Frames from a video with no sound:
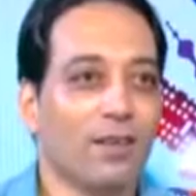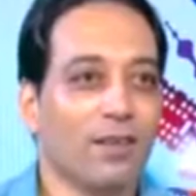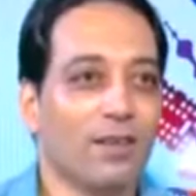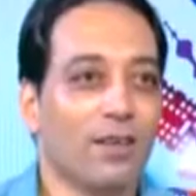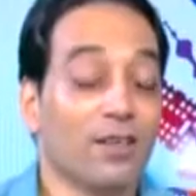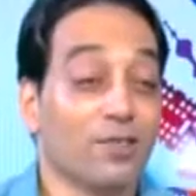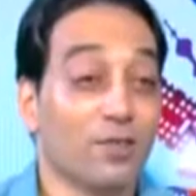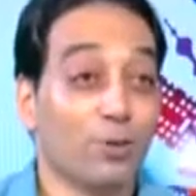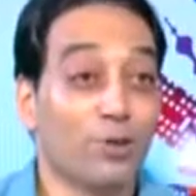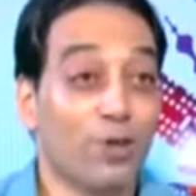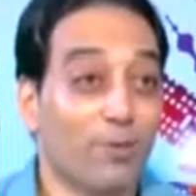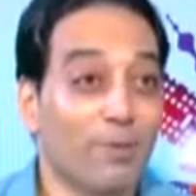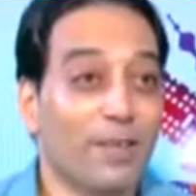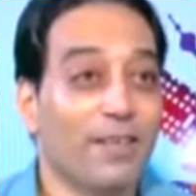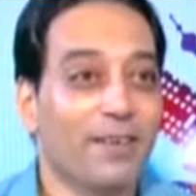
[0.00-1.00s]
on
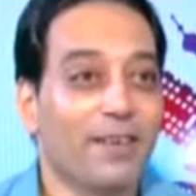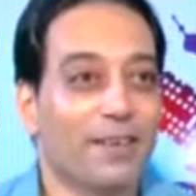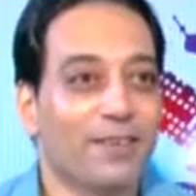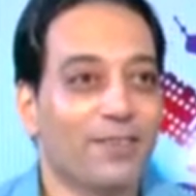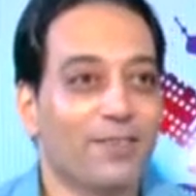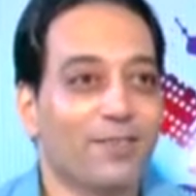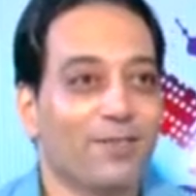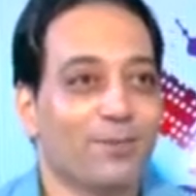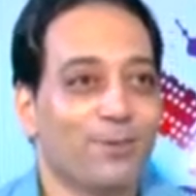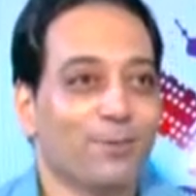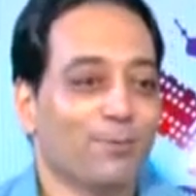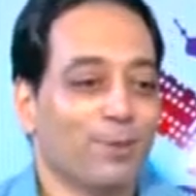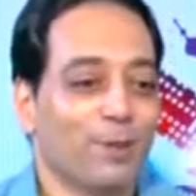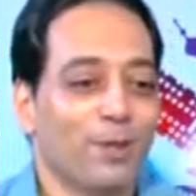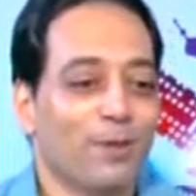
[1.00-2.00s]
social media is,
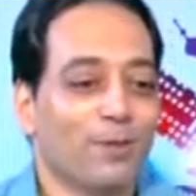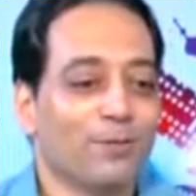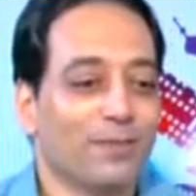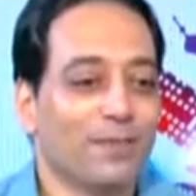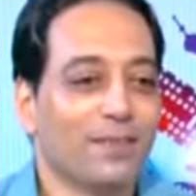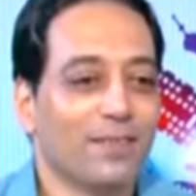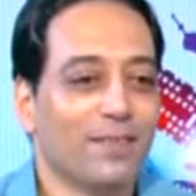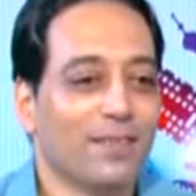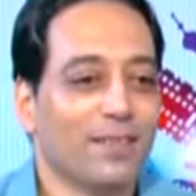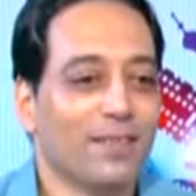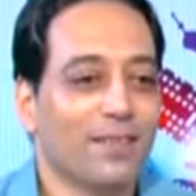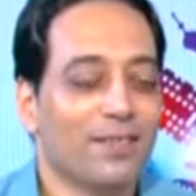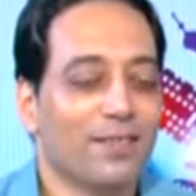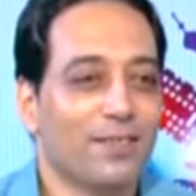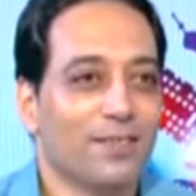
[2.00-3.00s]

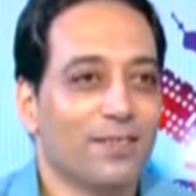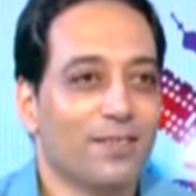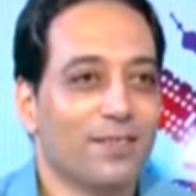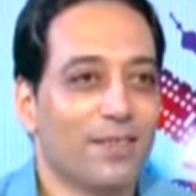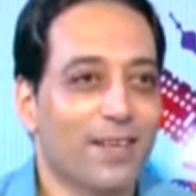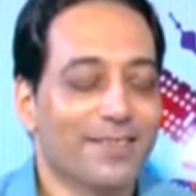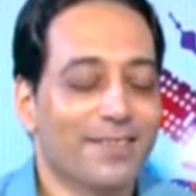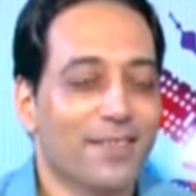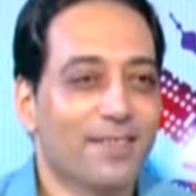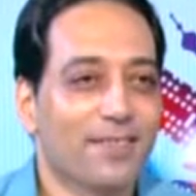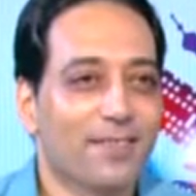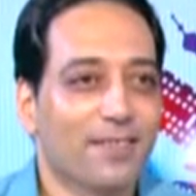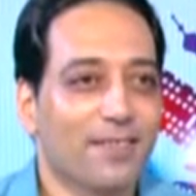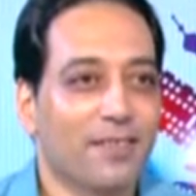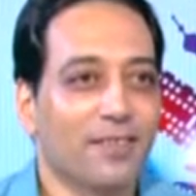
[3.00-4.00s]
is not
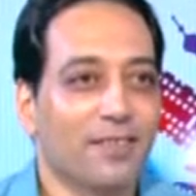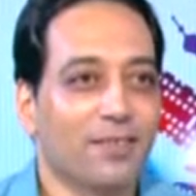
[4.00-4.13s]
necessary.